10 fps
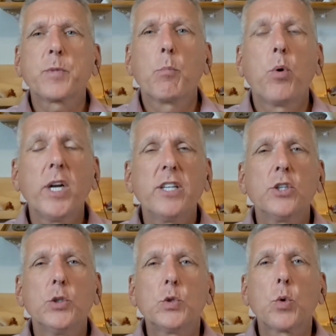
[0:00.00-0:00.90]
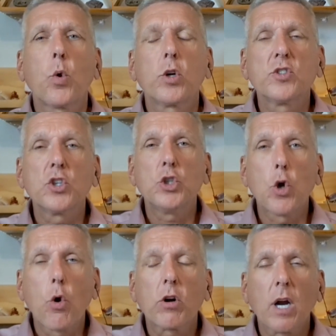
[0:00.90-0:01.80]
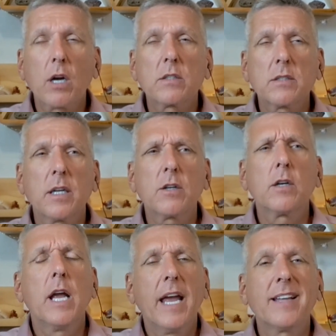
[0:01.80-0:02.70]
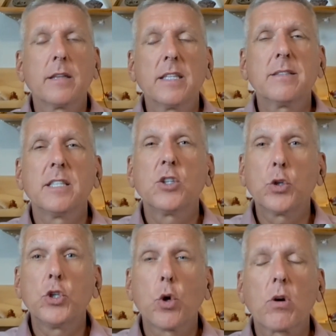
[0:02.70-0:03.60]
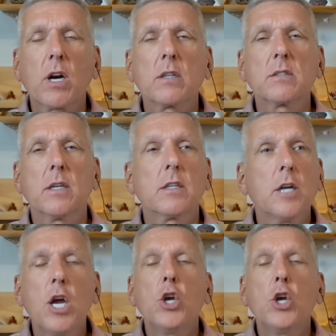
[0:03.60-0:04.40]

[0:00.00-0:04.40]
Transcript: pointing you towards your heart center and listening to your heart center,